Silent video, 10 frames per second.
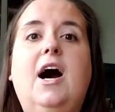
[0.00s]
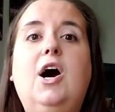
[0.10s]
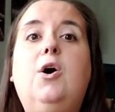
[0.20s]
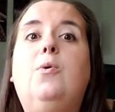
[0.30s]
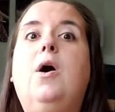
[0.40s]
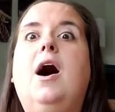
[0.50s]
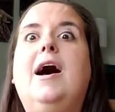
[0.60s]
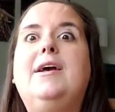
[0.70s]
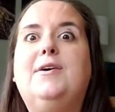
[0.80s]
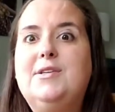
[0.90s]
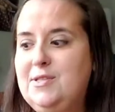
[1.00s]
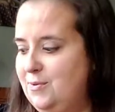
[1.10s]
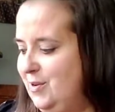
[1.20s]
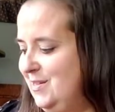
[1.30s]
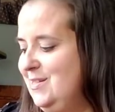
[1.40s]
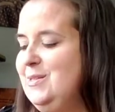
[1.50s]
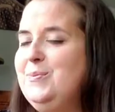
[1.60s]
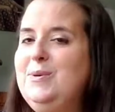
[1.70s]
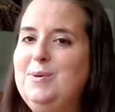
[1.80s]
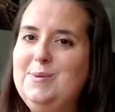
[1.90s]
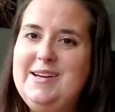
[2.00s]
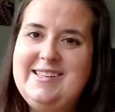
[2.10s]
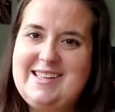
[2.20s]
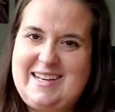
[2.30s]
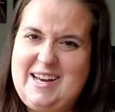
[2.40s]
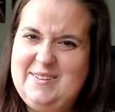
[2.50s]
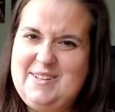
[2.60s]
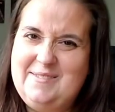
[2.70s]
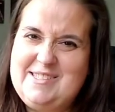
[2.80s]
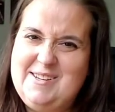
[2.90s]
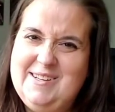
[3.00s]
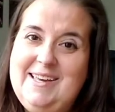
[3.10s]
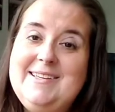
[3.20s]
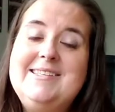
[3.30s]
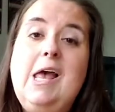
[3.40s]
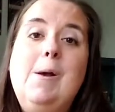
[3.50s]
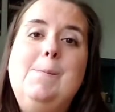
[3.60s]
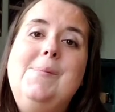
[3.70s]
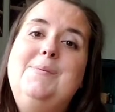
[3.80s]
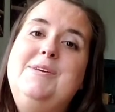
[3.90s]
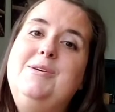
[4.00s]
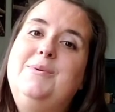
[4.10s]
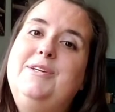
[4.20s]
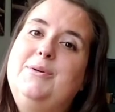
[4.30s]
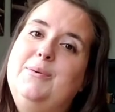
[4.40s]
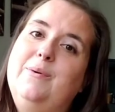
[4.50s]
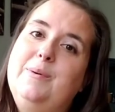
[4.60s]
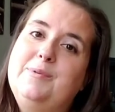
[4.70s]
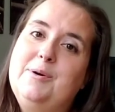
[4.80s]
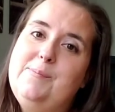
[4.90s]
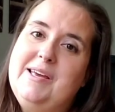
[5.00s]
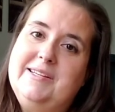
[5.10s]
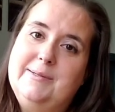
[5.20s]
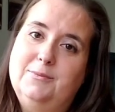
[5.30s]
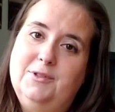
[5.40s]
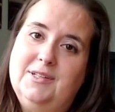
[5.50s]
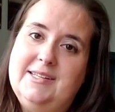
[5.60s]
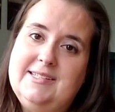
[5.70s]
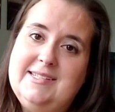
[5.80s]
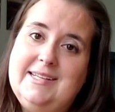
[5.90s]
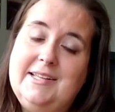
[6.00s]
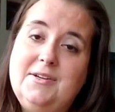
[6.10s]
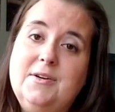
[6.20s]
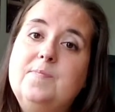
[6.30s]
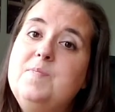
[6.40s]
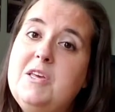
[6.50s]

Oh, I also thought since we were reading that Cow loves cookies, maybe you and the grown up could bake some cookies together.